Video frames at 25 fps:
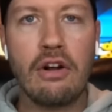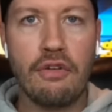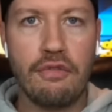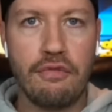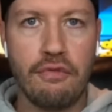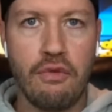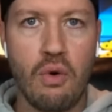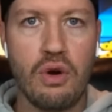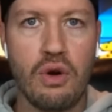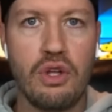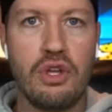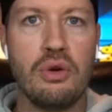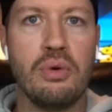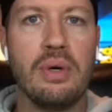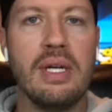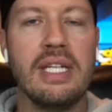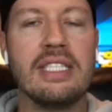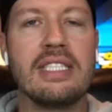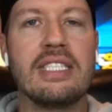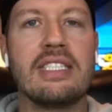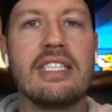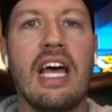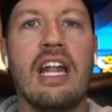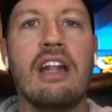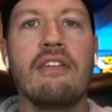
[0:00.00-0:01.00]
for you
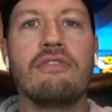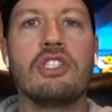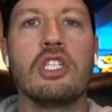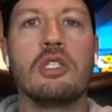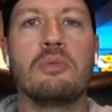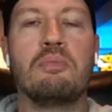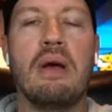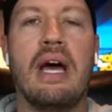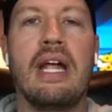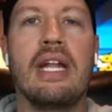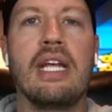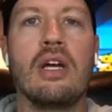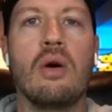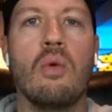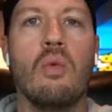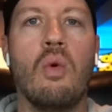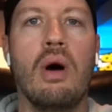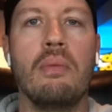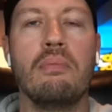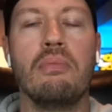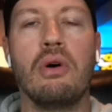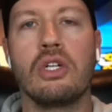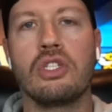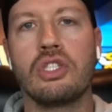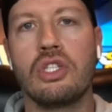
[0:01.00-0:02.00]
instead of just betting at one
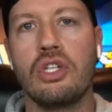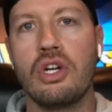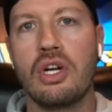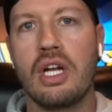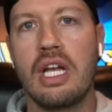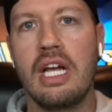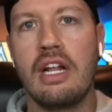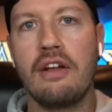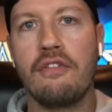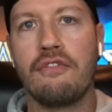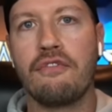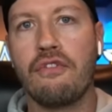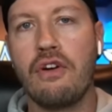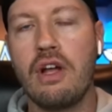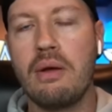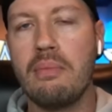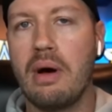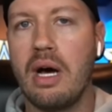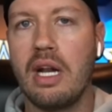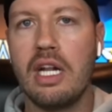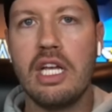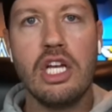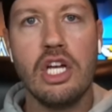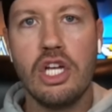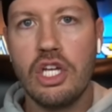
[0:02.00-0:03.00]
book. So you're getting free
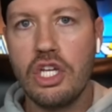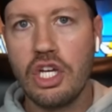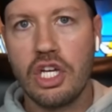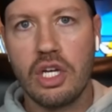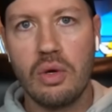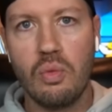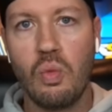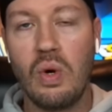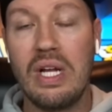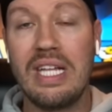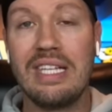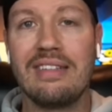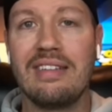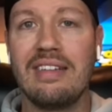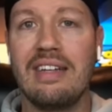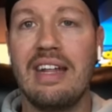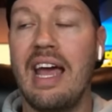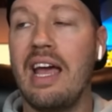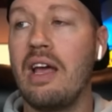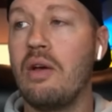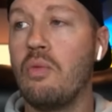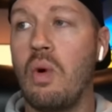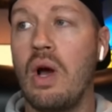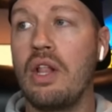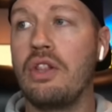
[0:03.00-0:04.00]
money. You can win
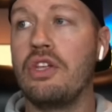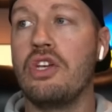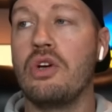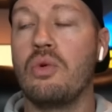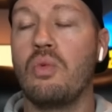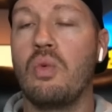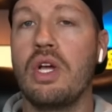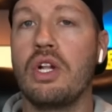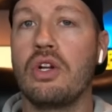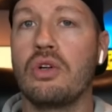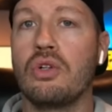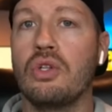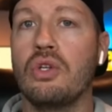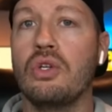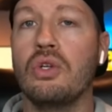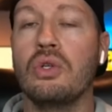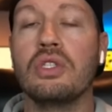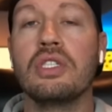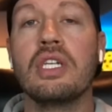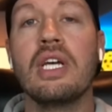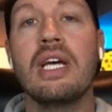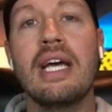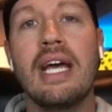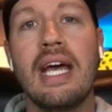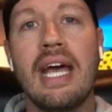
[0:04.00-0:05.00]
today, whether you win or
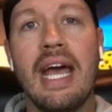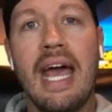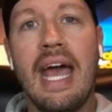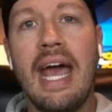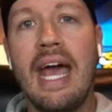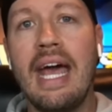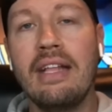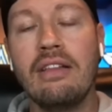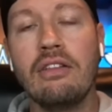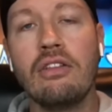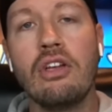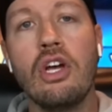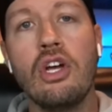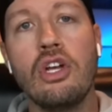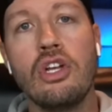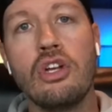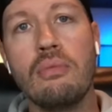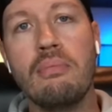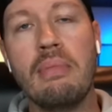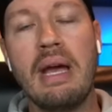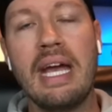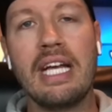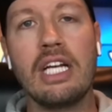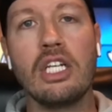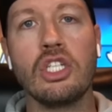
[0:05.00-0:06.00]
lose. And you're
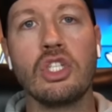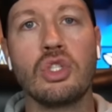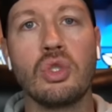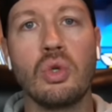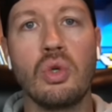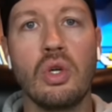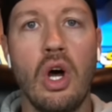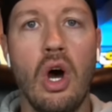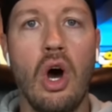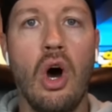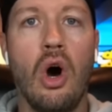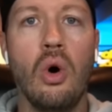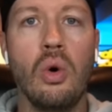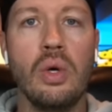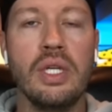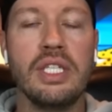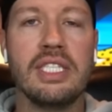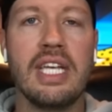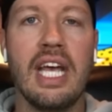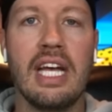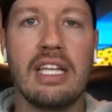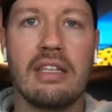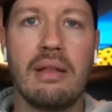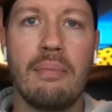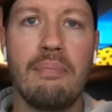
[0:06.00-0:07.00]
making sure to always
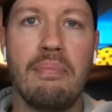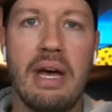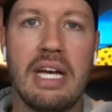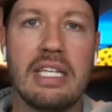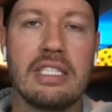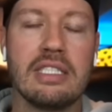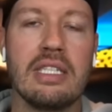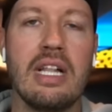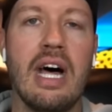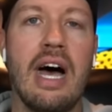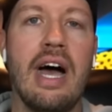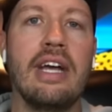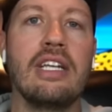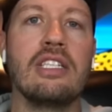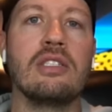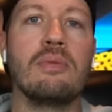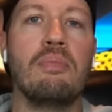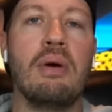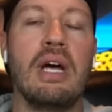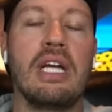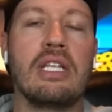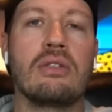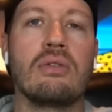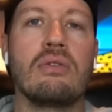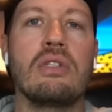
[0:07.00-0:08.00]
get the best lines.
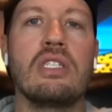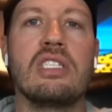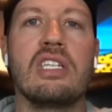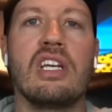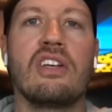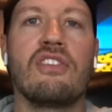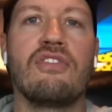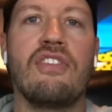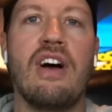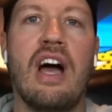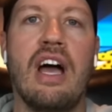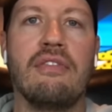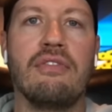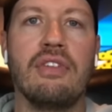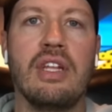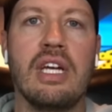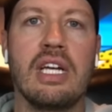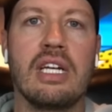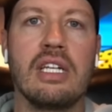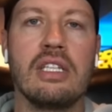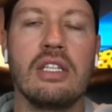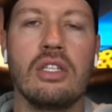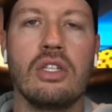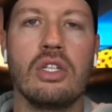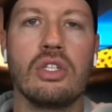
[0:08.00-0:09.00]
Bet365, link
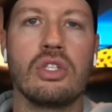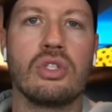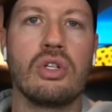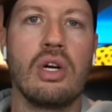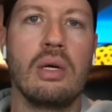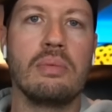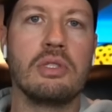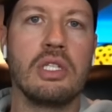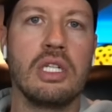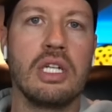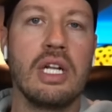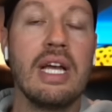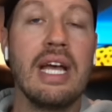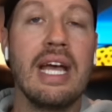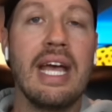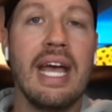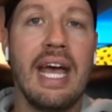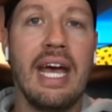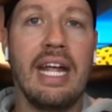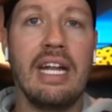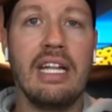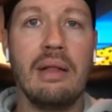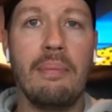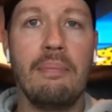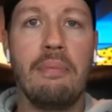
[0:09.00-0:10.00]
in the description
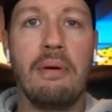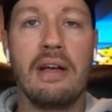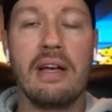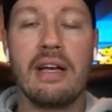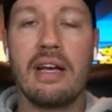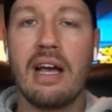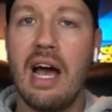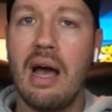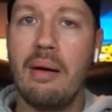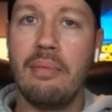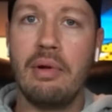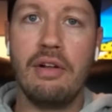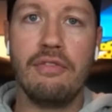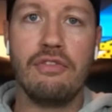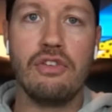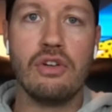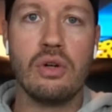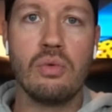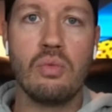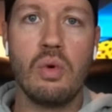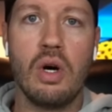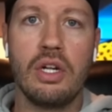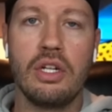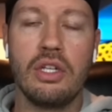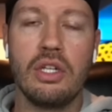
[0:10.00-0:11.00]
and in the pinned comment. If you're
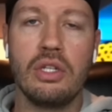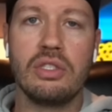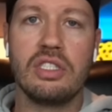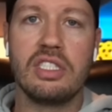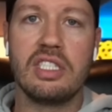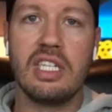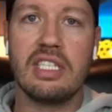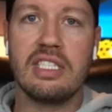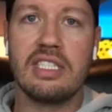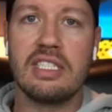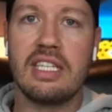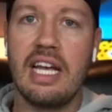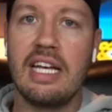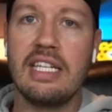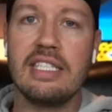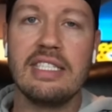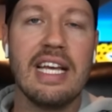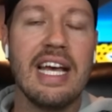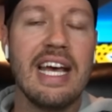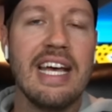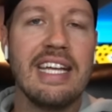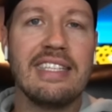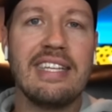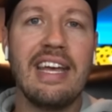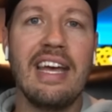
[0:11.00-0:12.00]
in one of those six states,
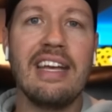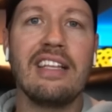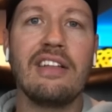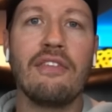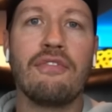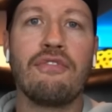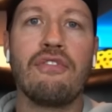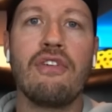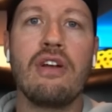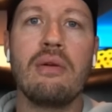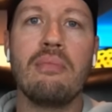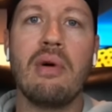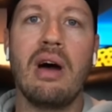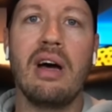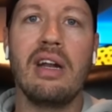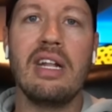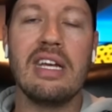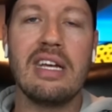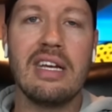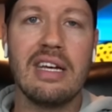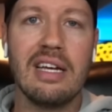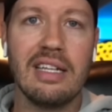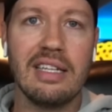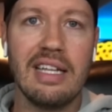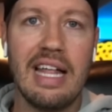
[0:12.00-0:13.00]
take the free money,
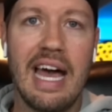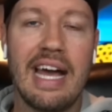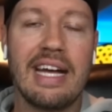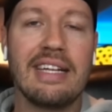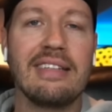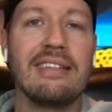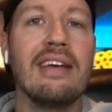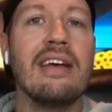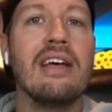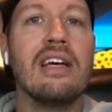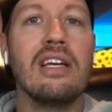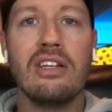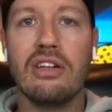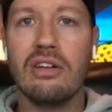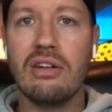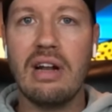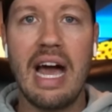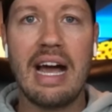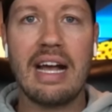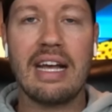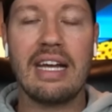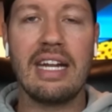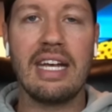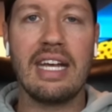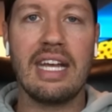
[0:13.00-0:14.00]
collect. You're
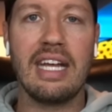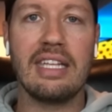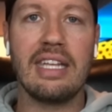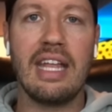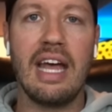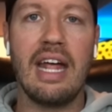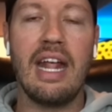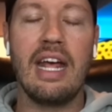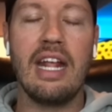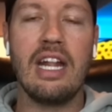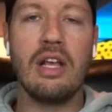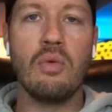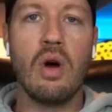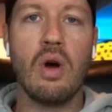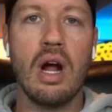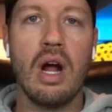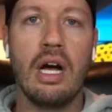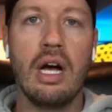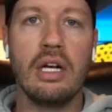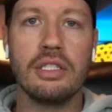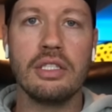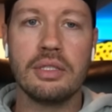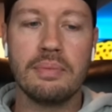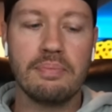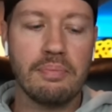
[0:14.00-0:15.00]
not going to get that anywhere
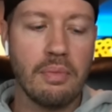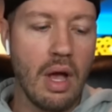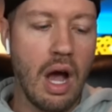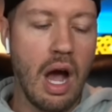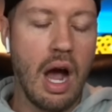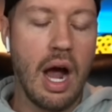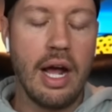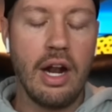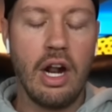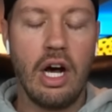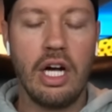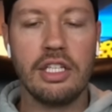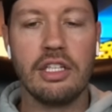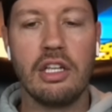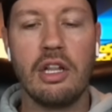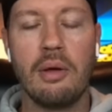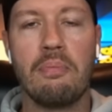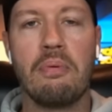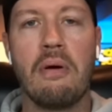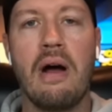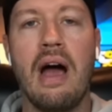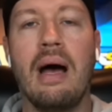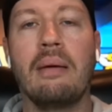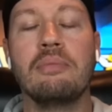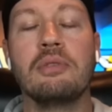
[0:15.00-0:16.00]
else. All right, on to the
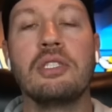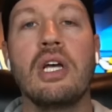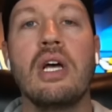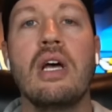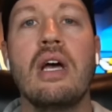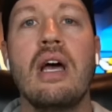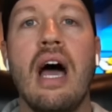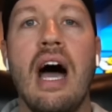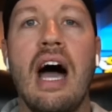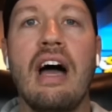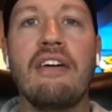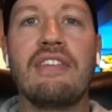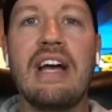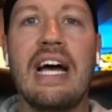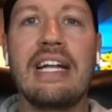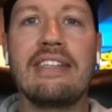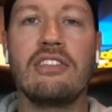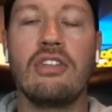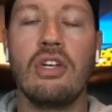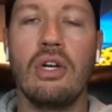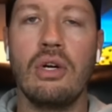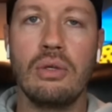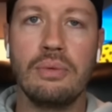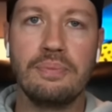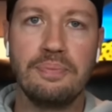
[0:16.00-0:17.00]
props. I've got
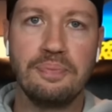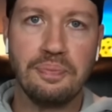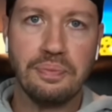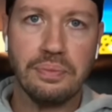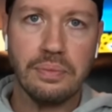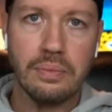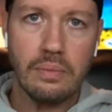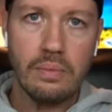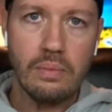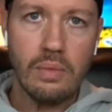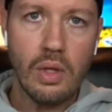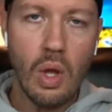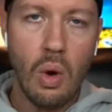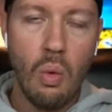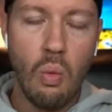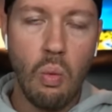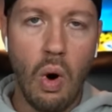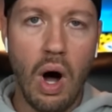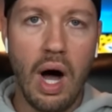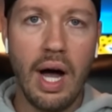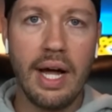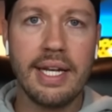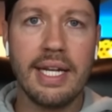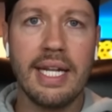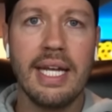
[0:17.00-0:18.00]
two.
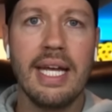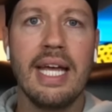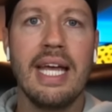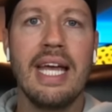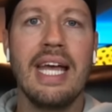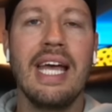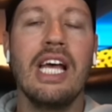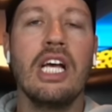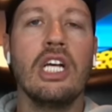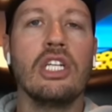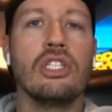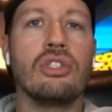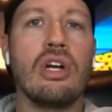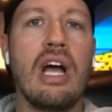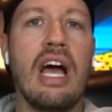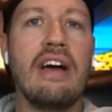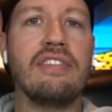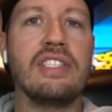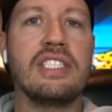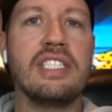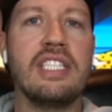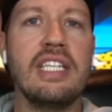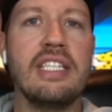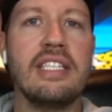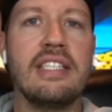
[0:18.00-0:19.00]
One,
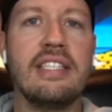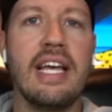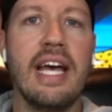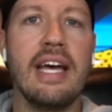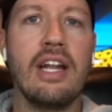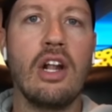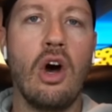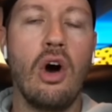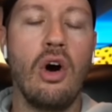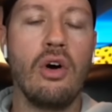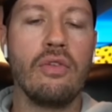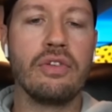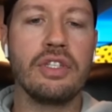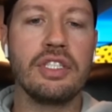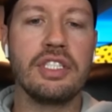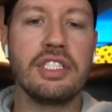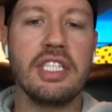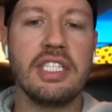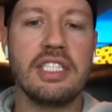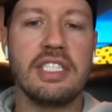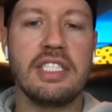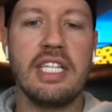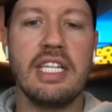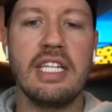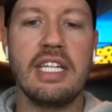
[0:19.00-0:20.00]
Travis Etienne over
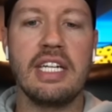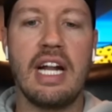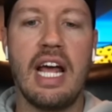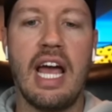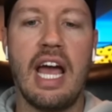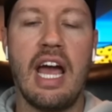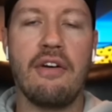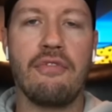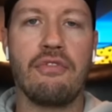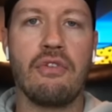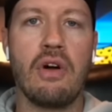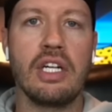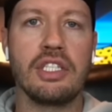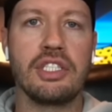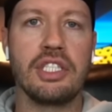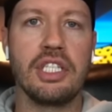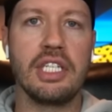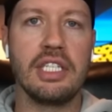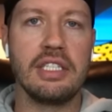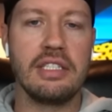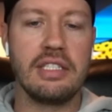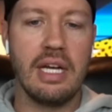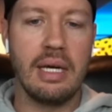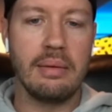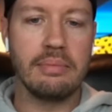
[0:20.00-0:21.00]
16 and a half rushing
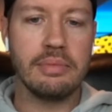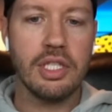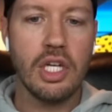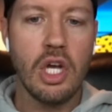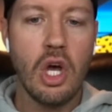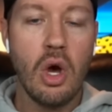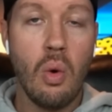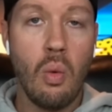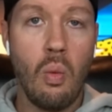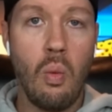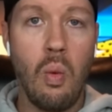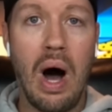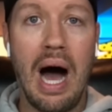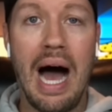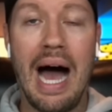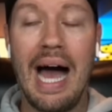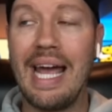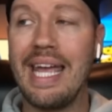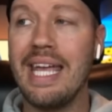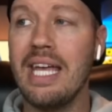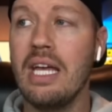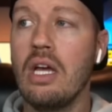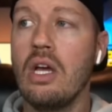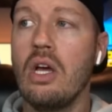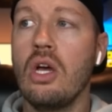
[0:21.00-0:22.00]
attempts.
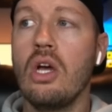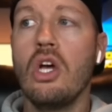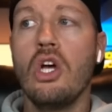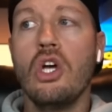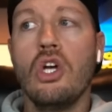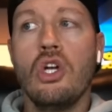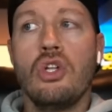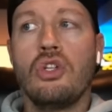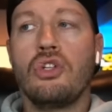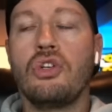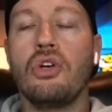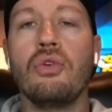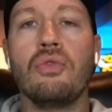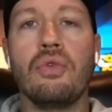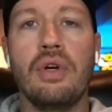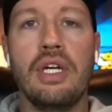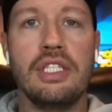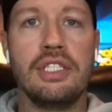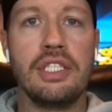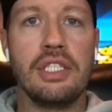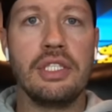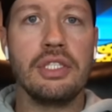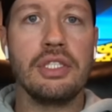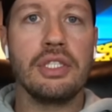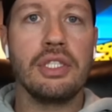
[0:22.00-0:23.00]
Why? Two
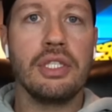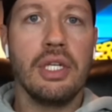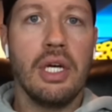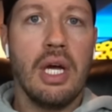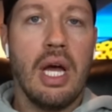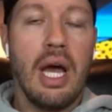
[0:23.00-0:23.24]
reasons.